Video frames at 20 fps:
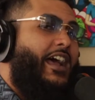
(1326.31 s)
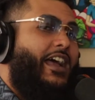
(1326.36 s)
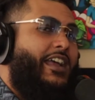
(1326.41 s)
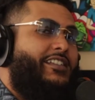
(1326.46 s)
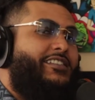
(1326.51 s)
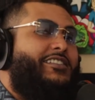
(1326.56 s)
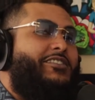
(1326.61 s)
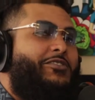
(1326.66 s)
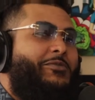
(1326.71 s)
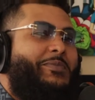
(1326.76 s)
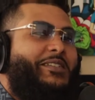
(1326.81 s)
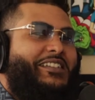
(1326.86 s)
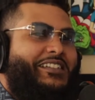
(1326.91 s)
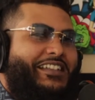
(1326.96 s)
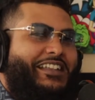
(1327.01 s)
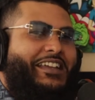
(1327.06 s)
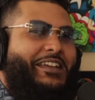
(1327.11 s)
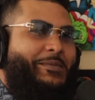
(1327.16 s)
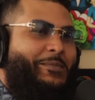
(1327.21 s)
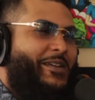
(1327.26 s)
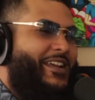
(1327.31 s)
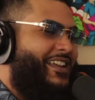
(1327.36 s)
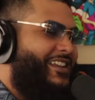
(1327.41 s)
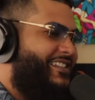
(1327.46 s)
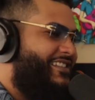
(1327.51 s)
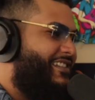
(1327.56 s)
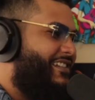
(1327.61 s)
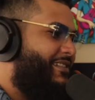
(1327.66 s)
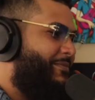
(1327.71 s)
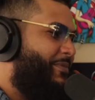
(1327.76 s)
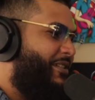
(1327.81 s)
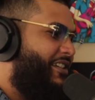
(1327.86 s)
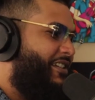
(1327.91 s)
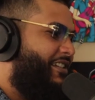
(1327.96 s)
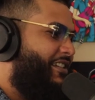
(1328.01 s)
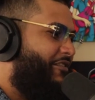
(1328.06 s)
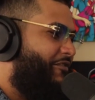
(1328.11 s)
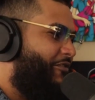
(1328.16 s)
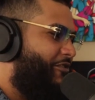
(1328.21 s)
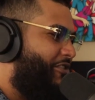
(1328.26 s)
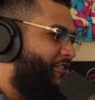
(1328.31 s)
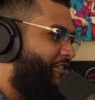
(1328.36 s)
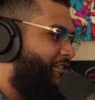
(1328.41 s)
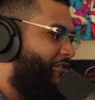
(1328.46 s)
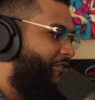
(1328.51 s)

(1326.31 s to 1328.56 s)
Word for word: Nah, like, it's gonna be lit, man. It's gonna be a different